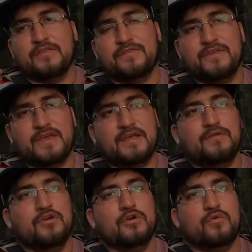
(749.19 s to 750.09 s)

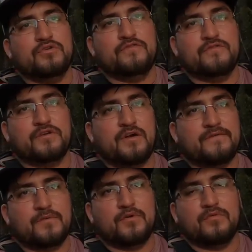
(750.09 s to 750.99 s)
Then when you feel
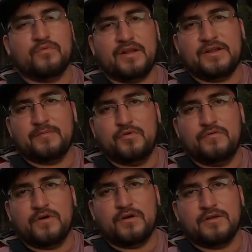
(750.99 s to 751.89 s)
comfortable and ready to
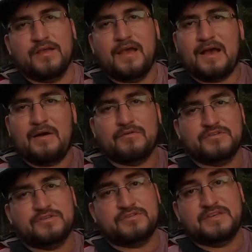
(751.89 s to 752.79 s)
move on, I
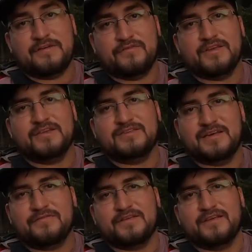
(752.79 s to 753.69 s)
would definitely,
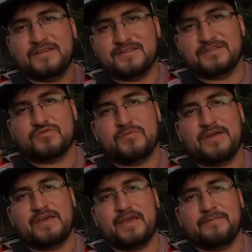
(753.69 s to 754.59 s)
definitely get into the swim
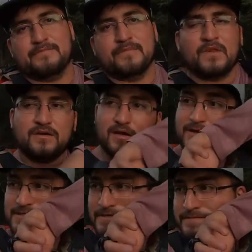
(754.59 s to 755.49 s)
bait game
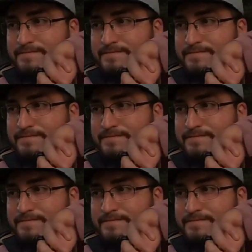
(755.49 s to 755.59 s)
because